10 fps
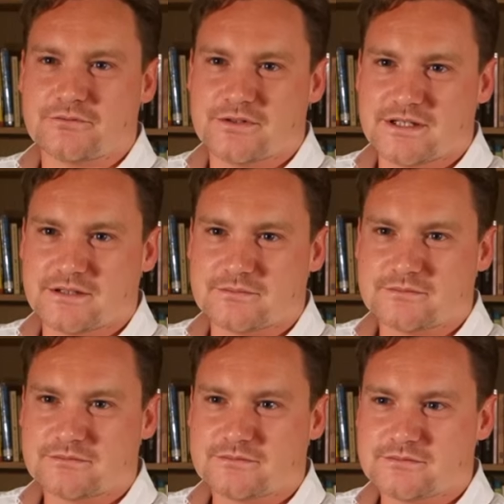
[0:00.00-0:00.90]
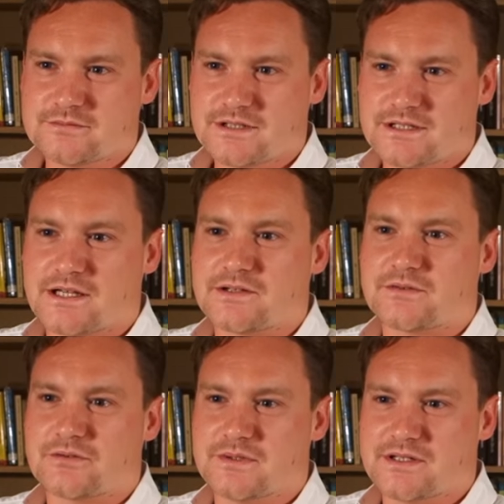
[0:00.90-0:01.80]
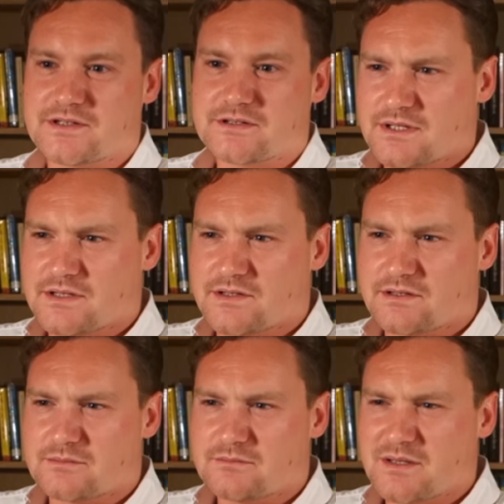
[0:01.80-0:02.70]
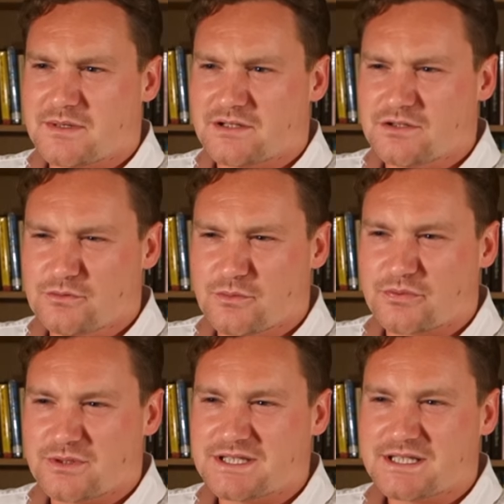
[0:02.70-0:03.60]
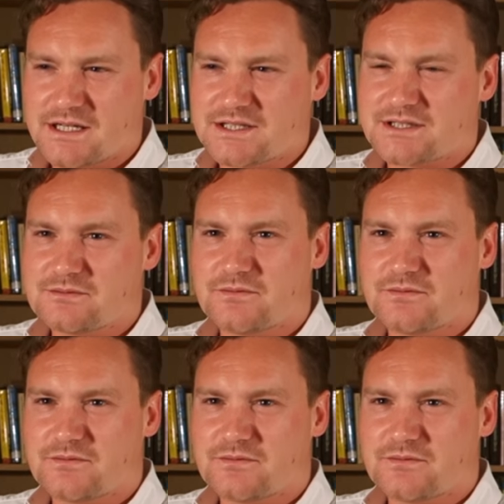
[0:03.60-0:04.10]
the reader gets from it is maybe a new appreciation